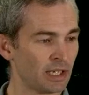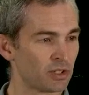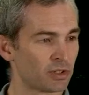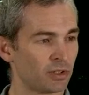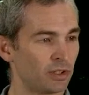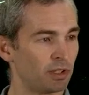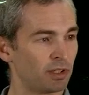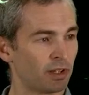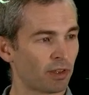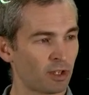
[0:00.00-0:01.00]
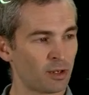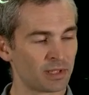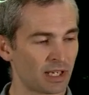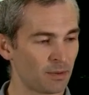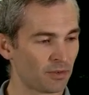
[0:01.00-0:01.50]
to the
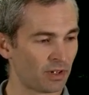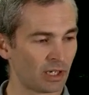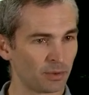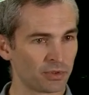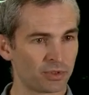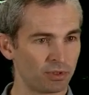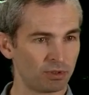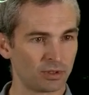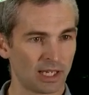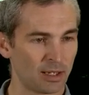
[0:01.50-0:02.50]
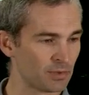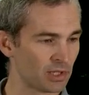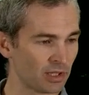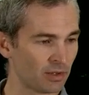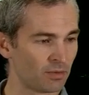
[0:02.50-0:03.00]
thermodynamic variables U, so
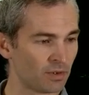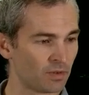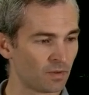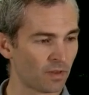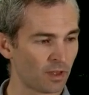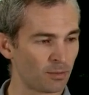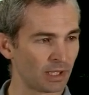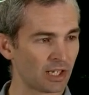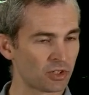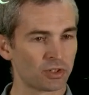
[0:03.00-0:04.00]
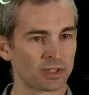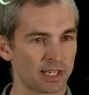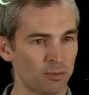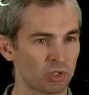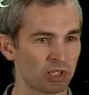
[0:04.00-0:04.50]
the thermal energy or the
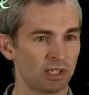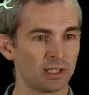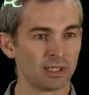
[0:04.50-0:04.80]
temperature